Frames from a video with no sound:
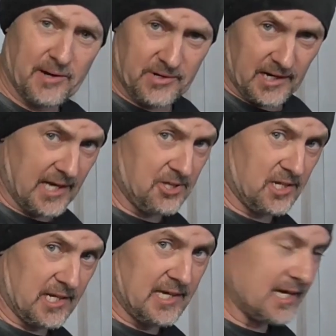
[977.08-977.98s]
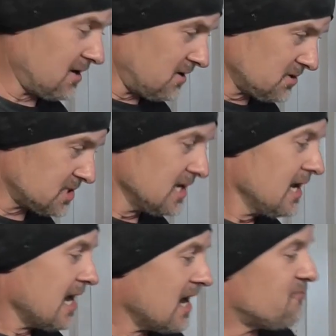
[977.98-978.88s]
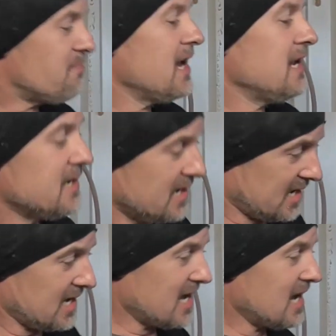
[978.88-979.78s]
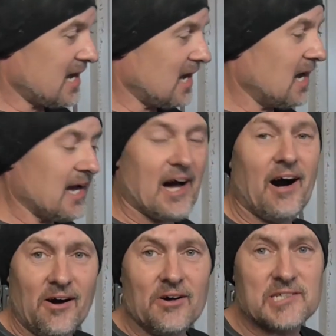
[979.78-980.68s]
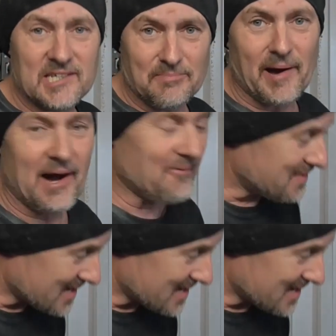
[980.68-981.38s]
building legend Lee Cox have been arsing about with